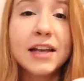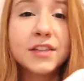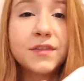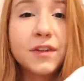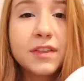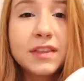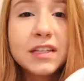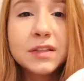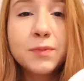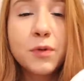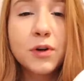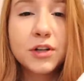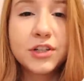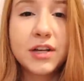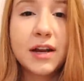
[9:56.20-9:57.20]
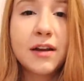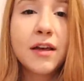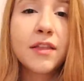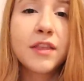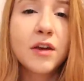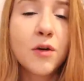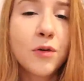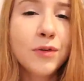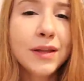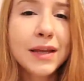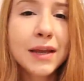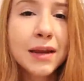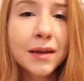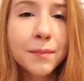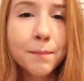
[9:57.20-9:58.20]
As for this portion, the
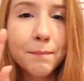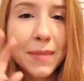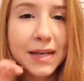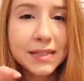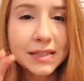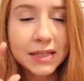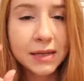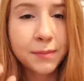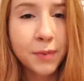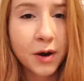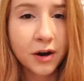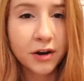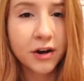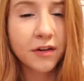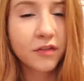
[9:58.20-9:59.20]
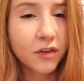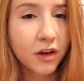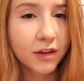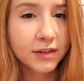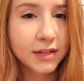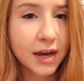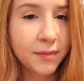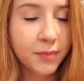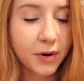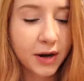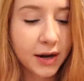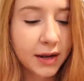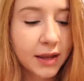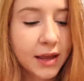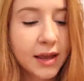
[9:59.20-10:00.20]
only messy part of cloth
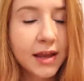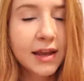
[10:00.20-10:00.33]
diapering